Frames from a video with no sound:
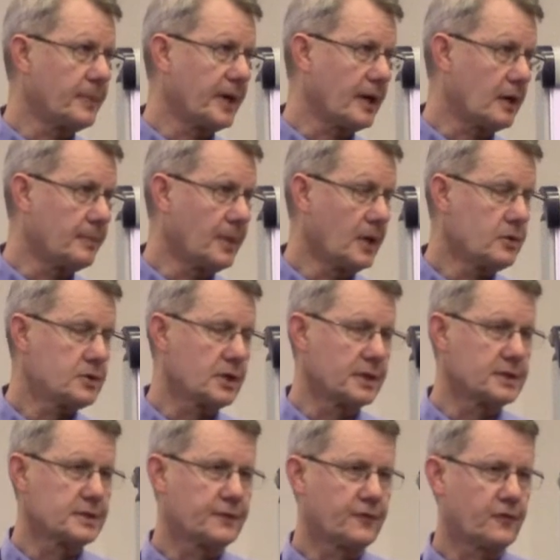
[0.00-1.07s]
by our
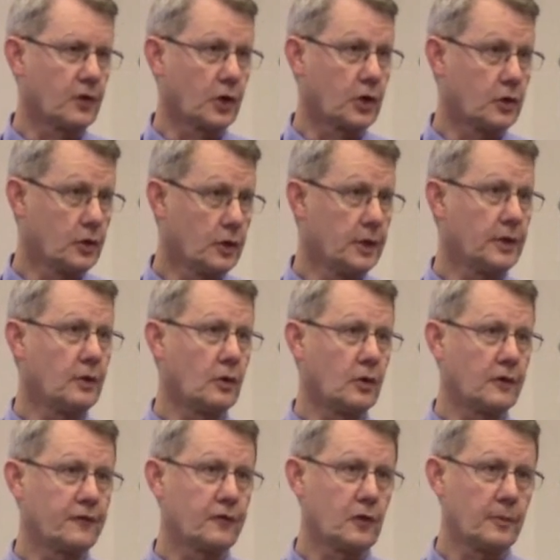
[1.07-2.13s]
emotions, for good
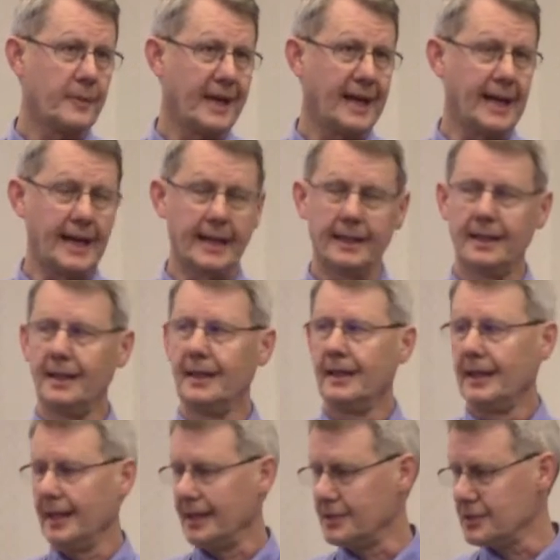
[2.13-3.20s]
or for bad.
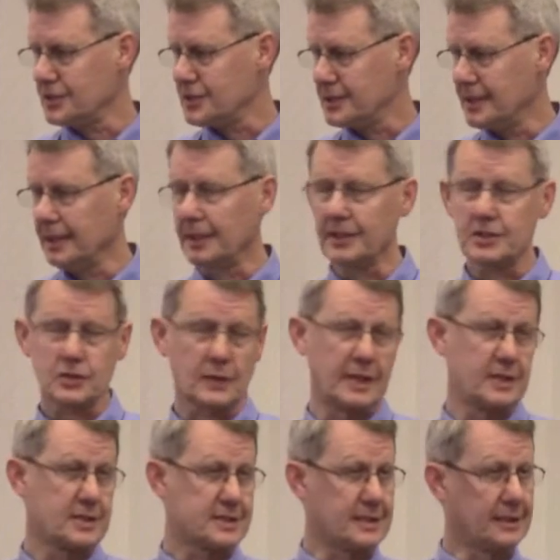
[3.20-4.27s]
And just
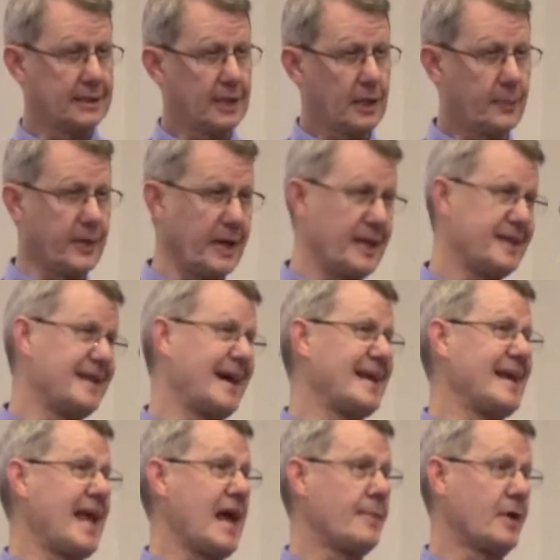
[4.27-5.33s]
illustrate just a little bit of the
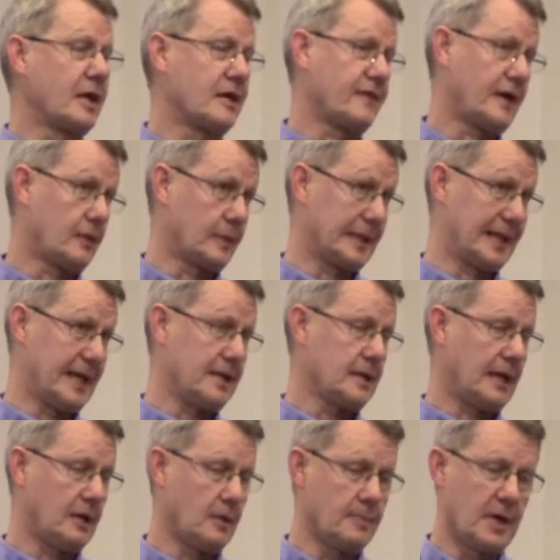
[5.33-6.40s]
dynamic of how,
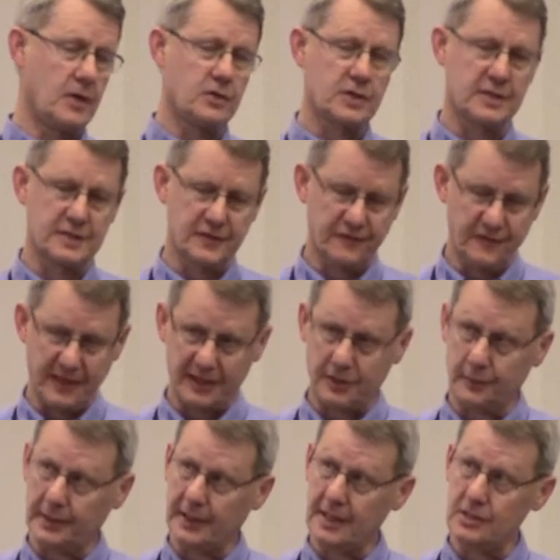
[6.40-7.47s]
relate, how emotions affect
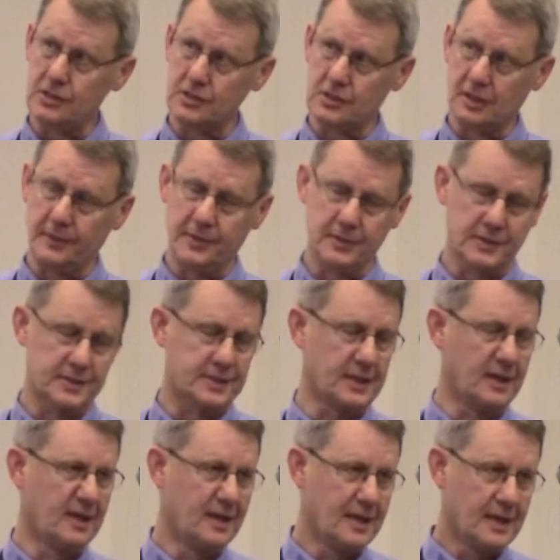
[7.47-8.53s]
a relationship. Here's just
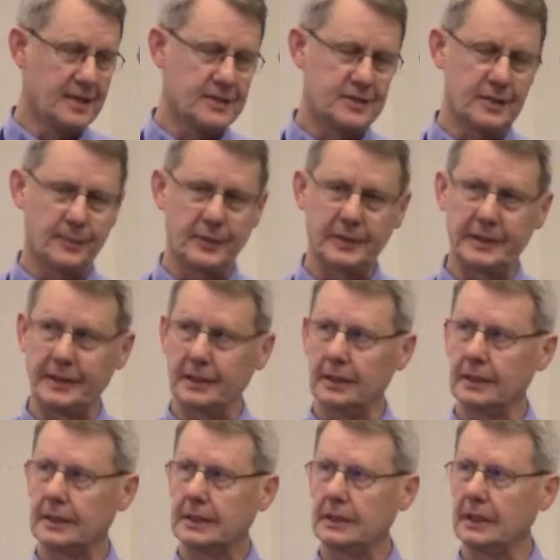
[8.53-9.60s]
a simple
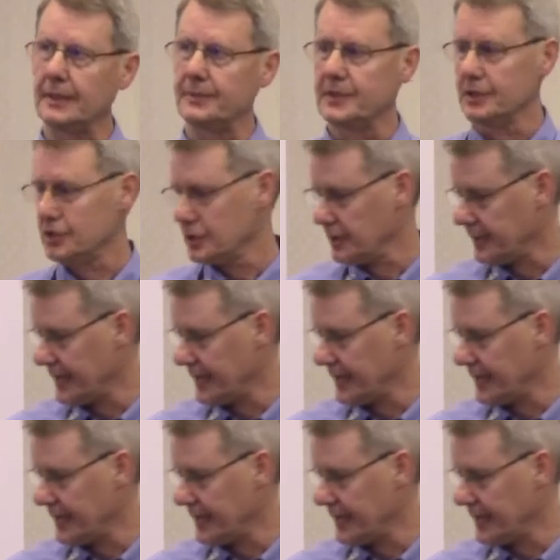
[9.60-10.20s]
little clip to show